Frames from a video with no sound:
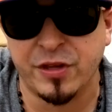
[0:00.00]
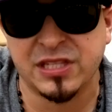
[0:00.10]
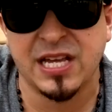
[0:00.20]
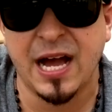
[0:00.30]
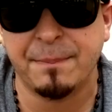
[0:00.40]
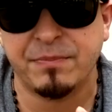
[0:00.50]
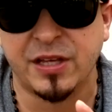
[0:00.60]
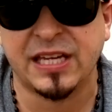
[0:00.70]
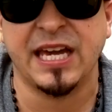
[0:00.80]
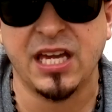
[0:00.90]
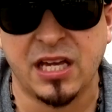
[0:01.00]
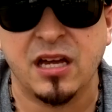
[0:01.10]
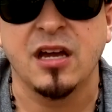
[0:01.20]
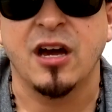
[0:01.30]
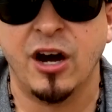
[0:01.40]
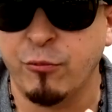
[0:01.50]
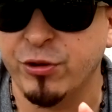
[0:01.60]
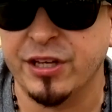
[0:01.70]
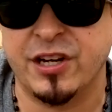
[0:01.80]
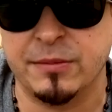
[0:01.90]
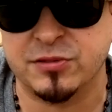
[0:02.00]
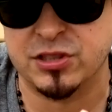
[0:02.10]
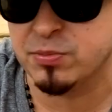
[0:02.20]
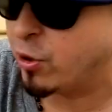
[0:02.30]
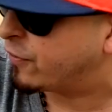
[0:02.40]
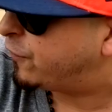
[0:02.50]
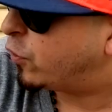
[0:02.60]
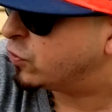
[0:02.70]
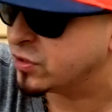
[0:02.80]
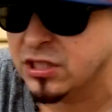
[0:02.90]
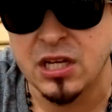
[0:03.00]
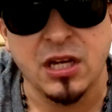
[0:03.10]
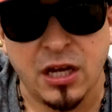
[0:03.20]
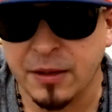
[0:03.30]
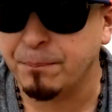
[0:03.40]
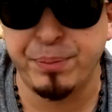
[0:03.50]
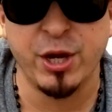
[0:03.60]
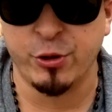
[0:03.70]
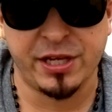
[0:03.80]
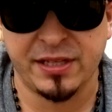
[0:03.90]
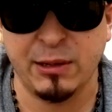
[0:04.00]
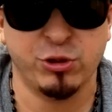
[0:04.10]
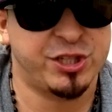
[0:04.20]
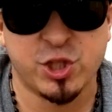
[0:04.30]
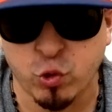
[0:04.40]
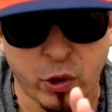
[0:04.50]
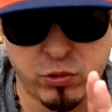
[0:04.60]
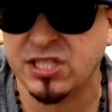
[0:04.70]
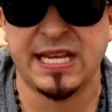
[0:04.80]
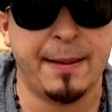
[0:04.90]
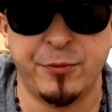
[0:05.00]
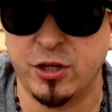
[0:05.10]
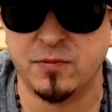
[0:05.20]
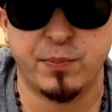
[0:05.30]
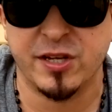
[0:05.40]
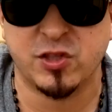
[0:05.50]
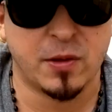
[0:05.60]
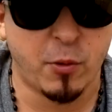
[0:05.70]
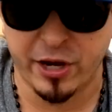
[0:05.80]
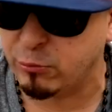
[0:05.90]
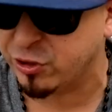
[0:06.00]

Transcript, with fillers: the top, the king of when it comes to smartphones, period. It would destroy what Samsung brings to the market. It